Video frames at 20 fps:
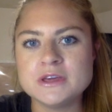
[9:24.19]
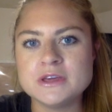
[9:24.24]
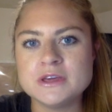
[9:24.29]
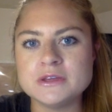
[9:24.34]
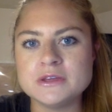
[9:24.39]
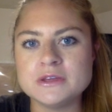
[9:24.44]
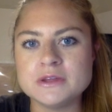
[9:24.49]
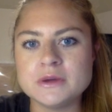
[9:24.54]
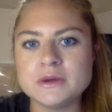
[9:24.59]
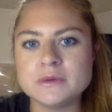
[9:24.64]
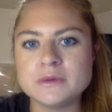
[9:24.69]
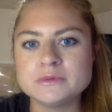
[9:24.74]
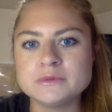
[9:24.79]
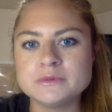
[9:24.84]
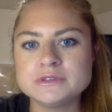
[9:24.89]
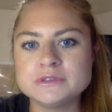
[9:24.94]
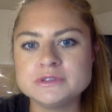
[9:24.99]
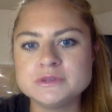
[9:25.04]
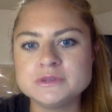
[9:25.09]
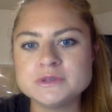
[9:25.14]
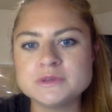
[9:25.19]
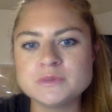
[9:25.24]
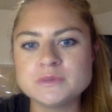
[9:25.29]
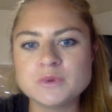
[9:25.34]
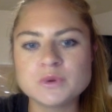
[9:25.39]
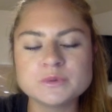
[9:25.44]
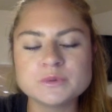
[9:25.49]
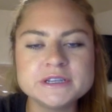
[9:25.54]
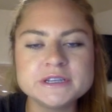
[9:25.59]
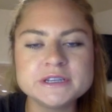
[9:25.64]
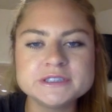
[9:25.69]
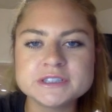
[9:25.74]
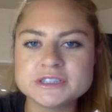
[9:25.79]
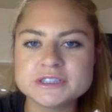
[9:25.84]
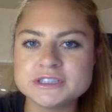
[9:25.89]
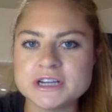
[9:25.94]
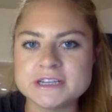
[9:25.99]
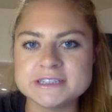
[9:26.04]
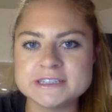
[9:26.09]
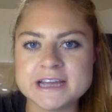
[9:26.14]
do some more
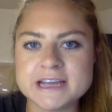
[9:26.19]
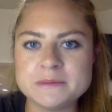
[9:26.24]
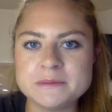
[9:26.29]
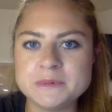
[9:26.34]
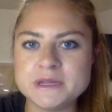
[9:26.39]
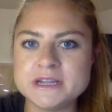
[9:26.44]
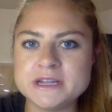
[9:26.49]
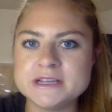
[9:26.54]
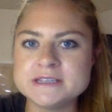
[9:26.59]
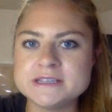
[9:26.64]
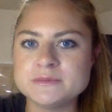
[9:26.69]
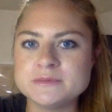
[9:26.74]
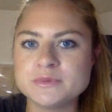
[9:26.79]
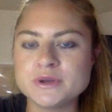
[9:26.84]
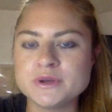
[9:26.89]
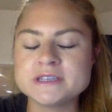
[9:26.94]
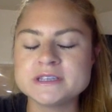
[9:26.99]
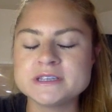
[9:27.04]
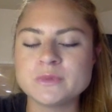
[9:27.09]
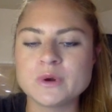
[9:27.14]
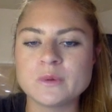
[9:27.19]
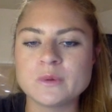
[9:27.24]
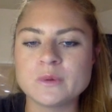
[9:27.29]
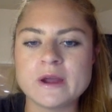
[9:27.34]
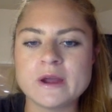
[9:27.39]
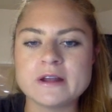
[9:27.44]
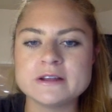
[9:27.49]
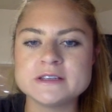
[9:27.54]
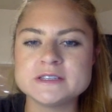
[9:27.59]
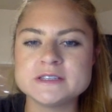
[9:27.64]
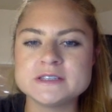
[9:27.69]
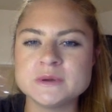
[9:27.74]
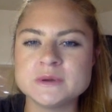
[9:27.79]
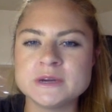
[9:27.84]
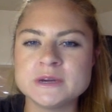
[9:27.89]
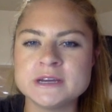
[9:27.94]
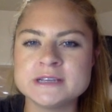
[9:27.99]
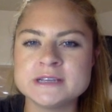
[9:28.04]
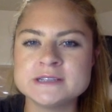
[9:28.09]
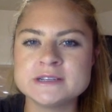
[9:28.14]
research on diabetes and bring some more awareness to
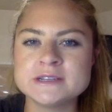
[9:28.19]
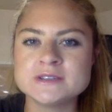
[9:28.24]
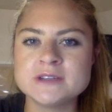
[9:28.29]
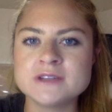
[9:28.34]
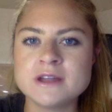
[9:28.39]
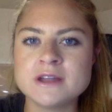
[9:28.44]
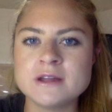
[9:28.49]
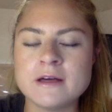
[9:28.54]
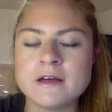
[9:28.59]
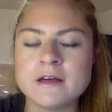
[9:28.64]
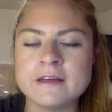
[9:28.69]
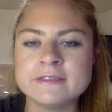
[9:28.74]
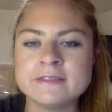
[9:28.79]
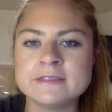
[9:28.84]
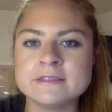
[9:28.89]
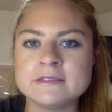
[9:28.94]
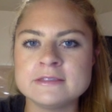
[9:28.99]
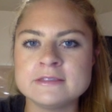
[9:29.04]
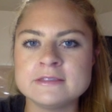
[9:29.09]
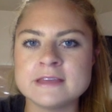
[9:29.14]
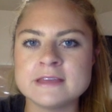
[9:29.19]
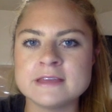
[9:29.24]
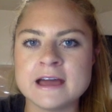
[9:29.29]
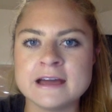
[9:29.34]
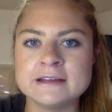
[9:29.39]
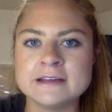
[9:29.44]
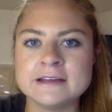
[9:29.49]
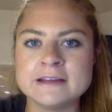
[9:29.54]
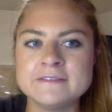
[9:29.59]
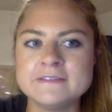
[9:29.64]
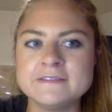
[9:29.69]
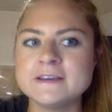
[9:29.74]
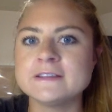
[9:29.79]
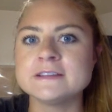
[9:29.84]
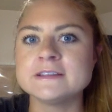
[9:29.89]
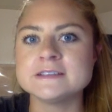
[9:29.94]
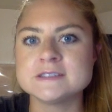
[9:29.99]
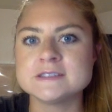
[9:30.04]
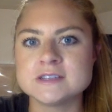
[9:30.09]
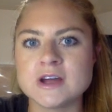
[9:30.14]
it, because there's not a lot that I
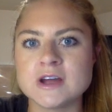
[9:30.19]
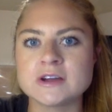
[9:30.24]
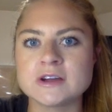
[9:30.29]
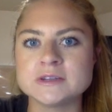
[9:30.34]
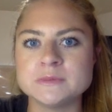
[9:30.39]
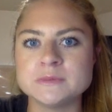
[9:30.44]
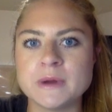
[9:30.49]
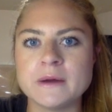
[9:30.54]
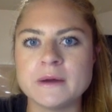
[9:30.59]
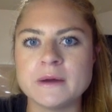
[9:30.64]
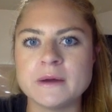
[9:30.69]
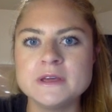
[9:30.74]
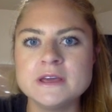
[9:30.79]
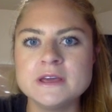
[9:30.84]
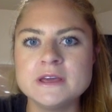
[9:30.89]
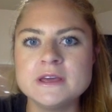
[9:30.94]
feel is talked about